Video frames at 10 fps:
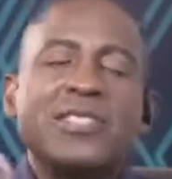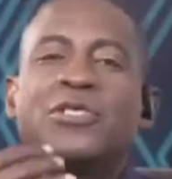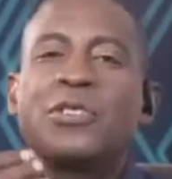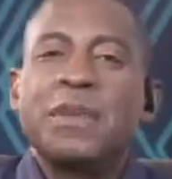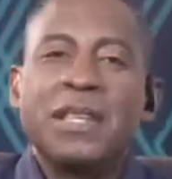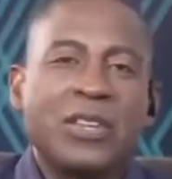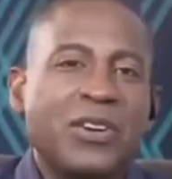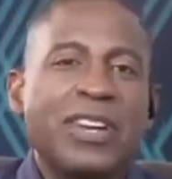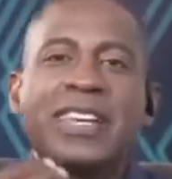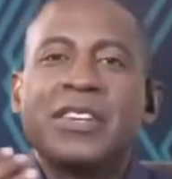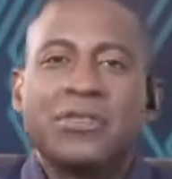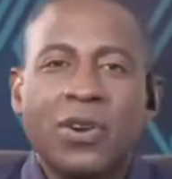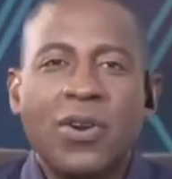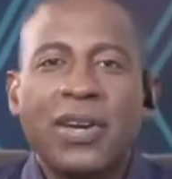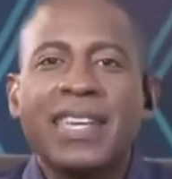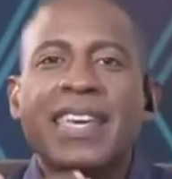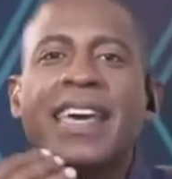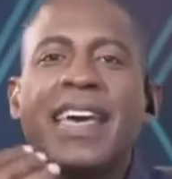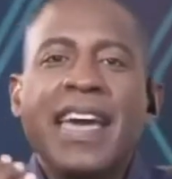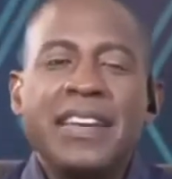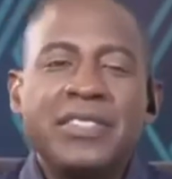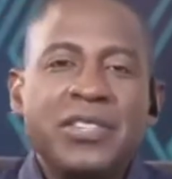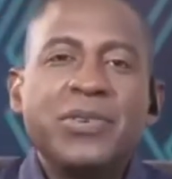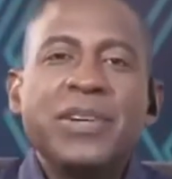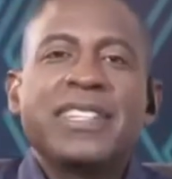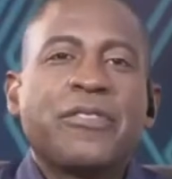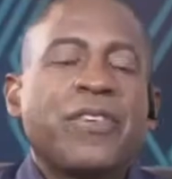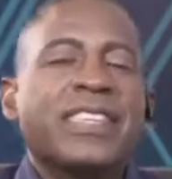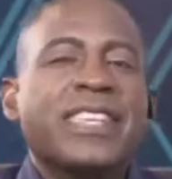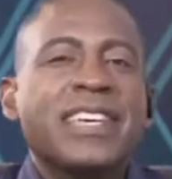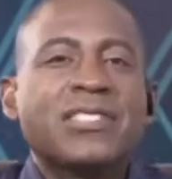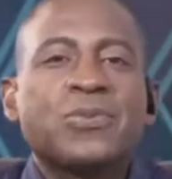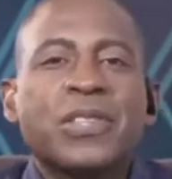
that you should be learning and growing and doing different things.